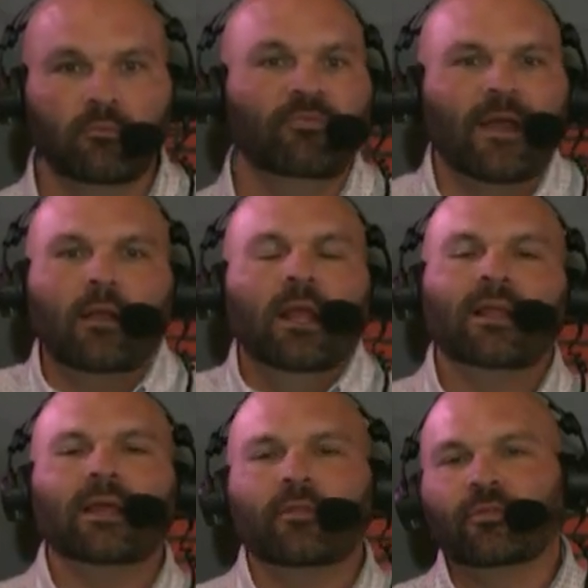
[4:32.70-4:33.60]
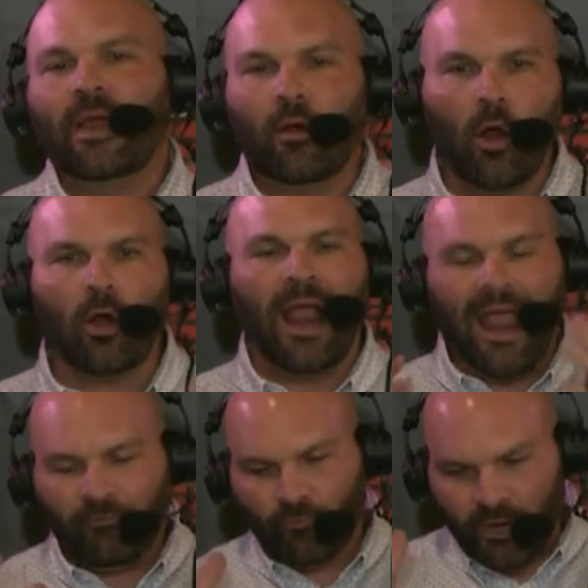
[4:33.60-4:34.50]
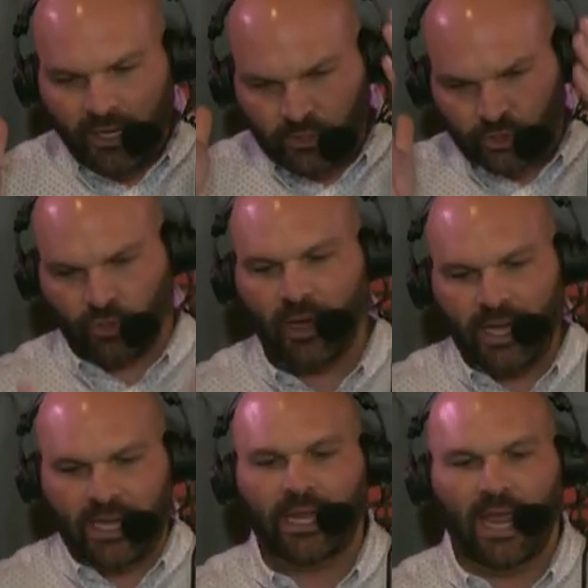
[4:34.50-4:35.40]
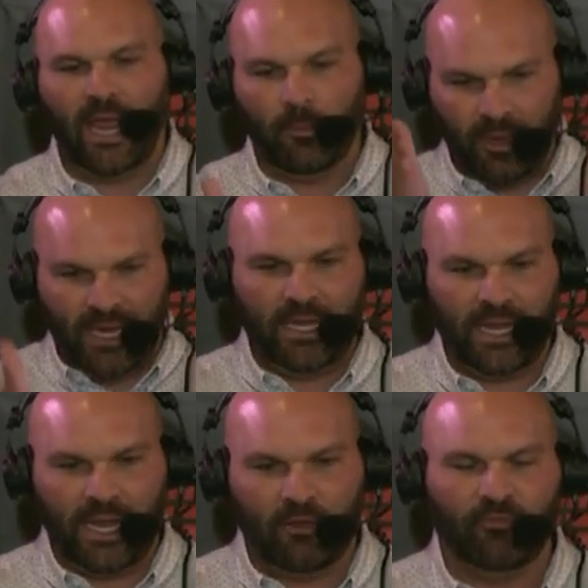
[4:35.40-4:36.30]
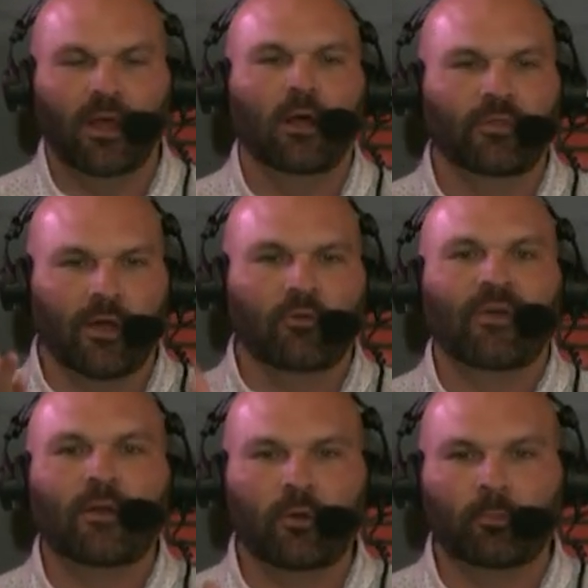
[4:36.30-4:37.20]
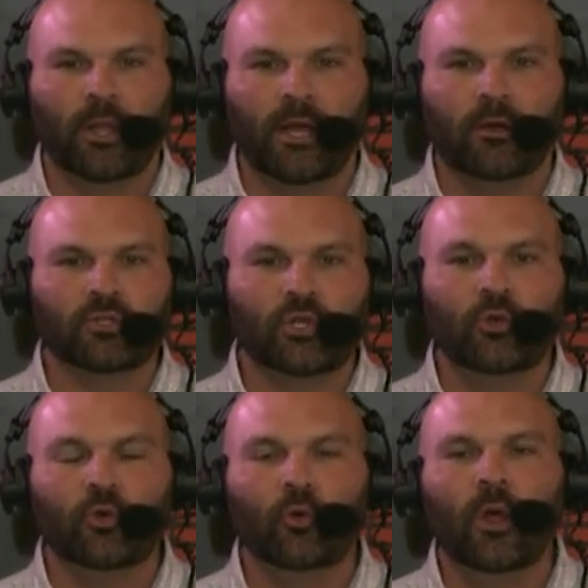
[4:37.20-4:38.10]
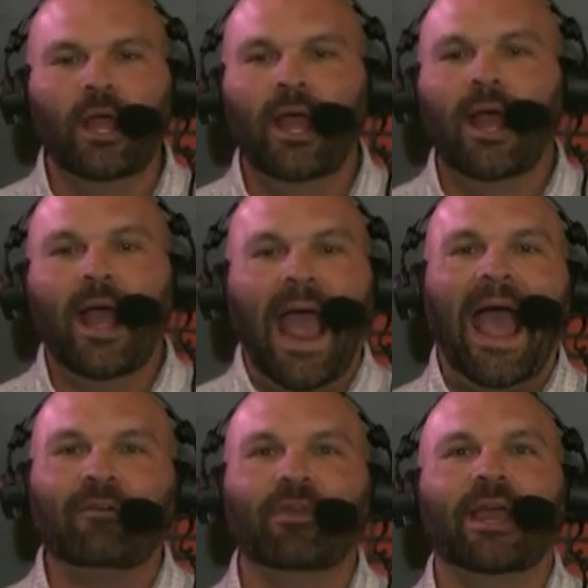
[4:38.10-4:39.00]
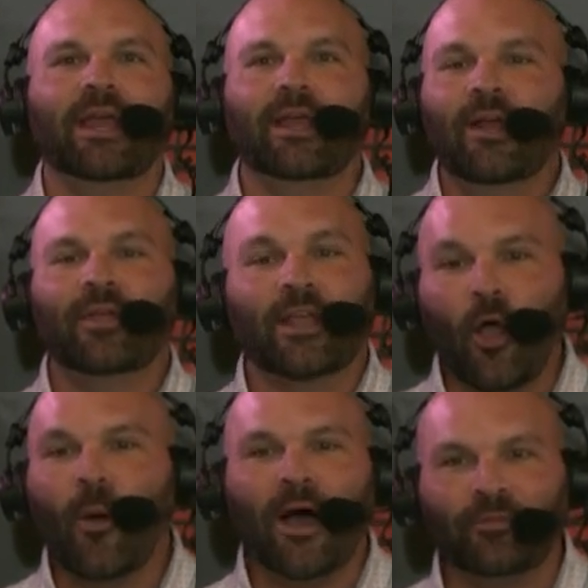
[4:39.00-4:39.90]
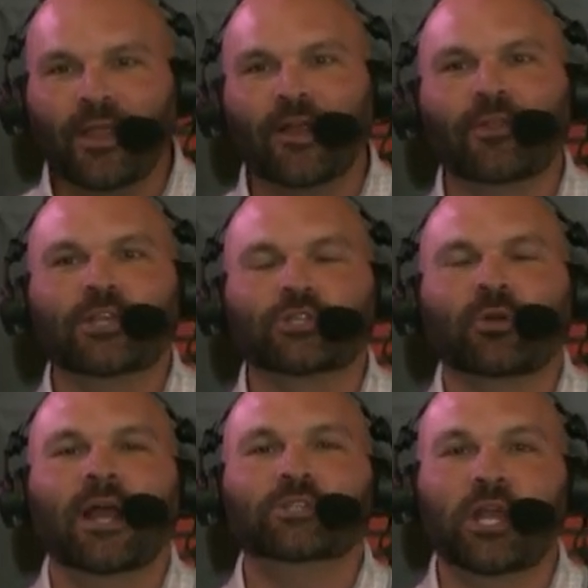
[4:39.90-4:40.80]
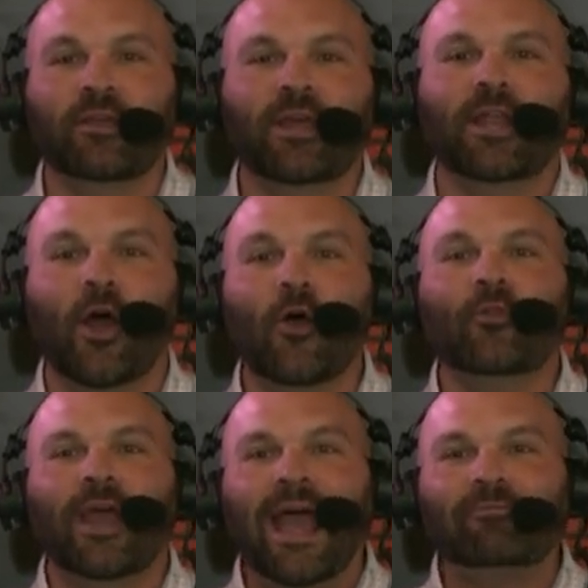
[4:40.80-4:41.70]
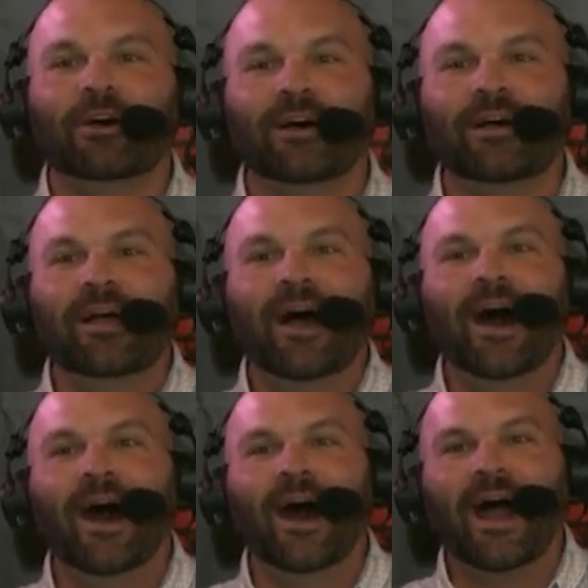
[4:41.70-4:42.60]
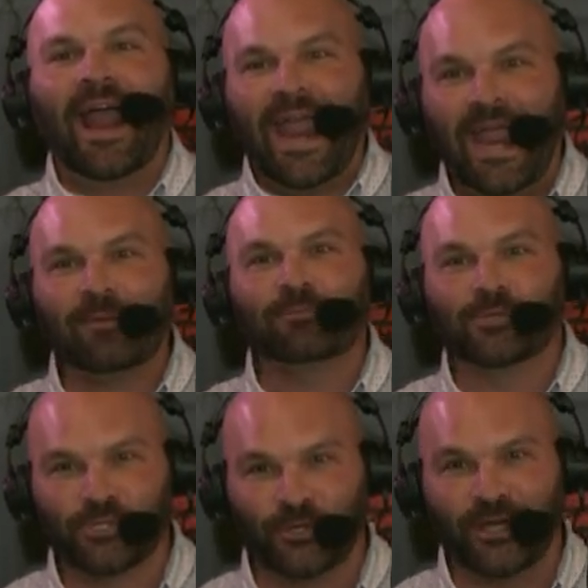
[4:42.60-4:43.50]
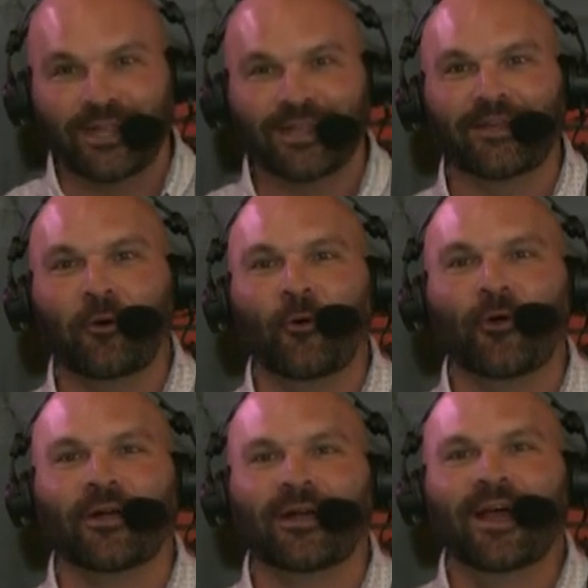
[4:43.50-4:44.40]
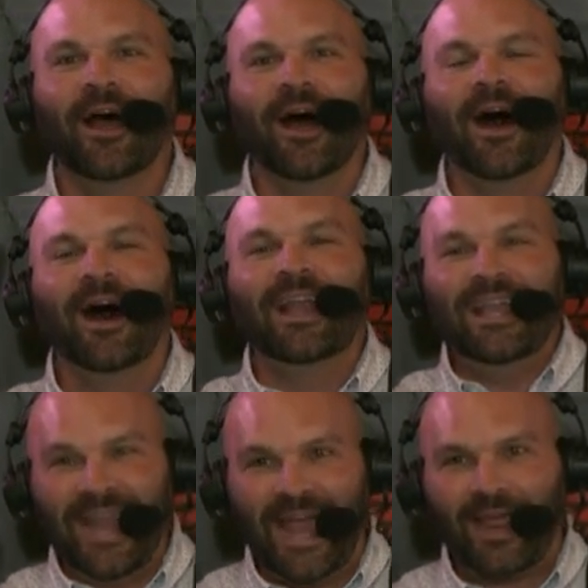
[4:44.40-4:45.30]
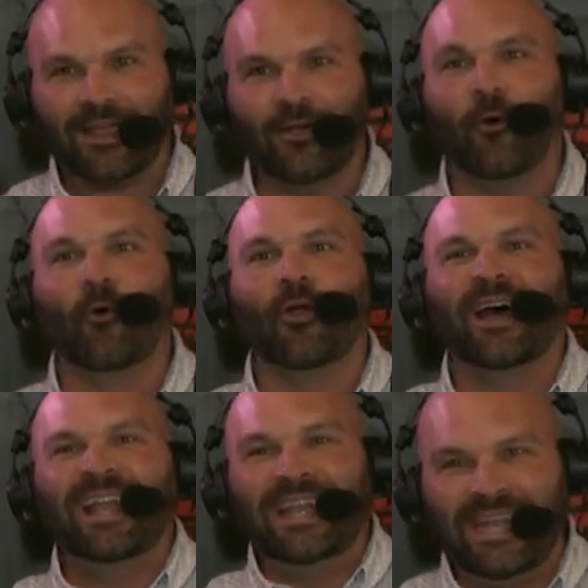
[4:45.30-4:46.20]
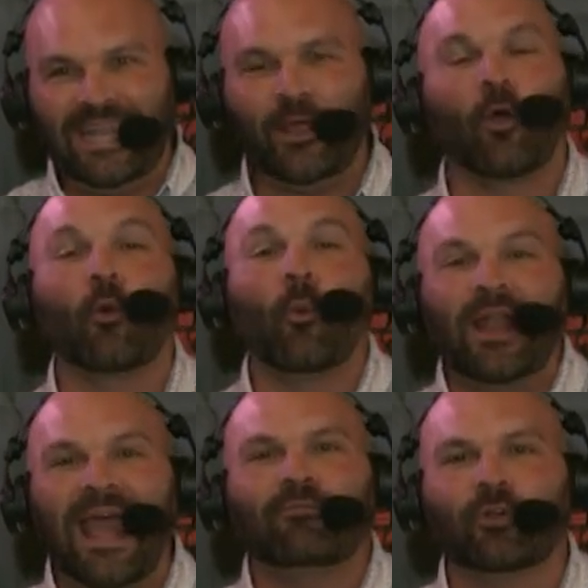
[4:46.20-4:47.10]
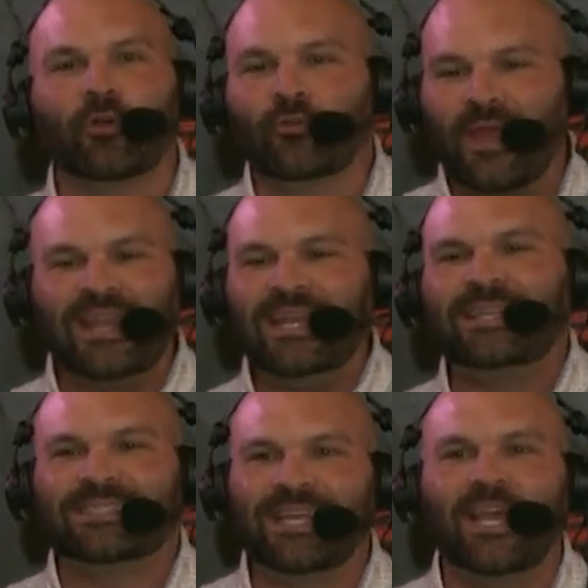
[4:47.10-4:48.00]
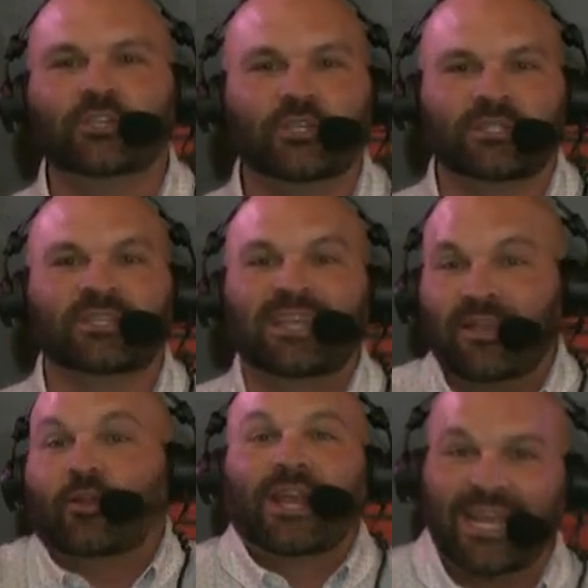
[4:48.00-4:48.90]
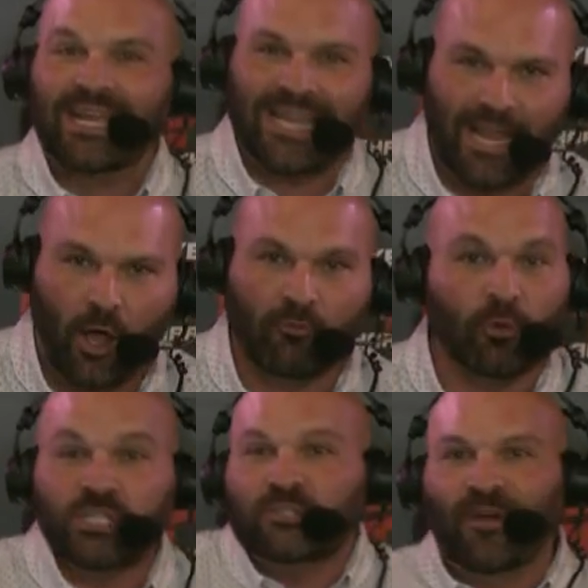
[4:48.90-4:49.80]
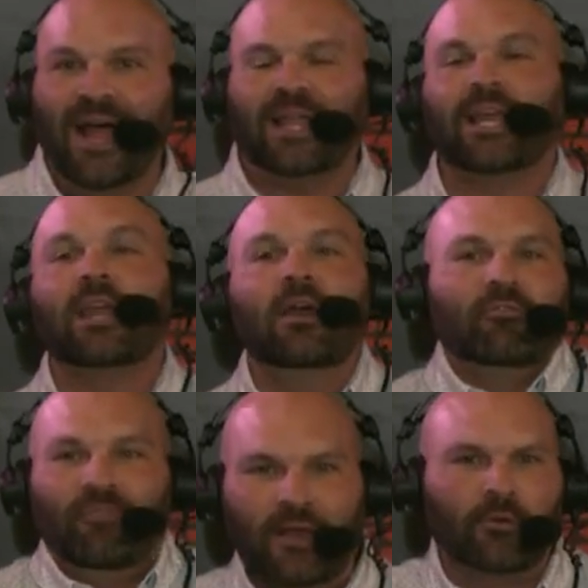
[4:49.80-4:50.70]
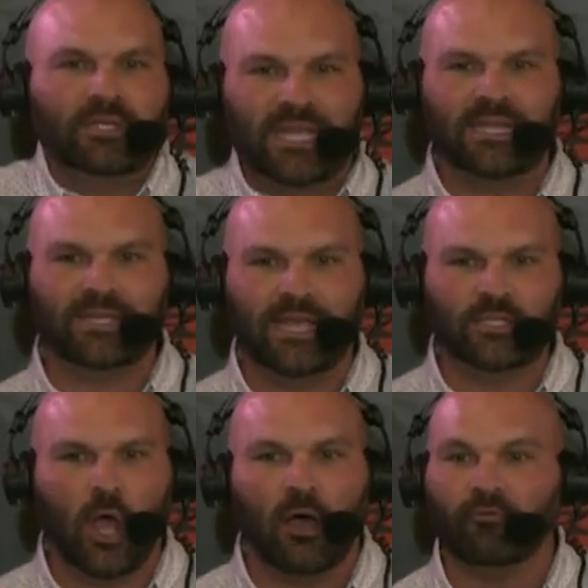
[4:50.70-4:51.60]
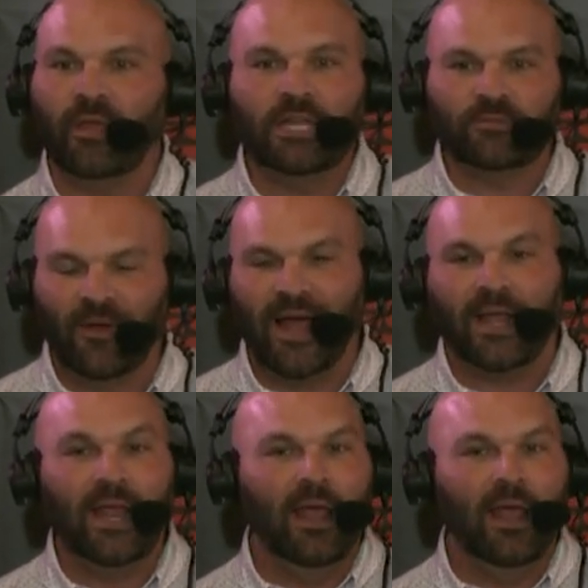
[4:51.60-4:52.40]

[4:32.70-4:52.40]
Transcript: Vet, like, there are every training camp in the NFL, there are veteran players who have a, they go out there, they stretch, and then, oh, they have a, a hamstring or a neck or a knee or whatever they need to say just to say they're getting a day off, which is fine. Like veterans get days off, it's fine.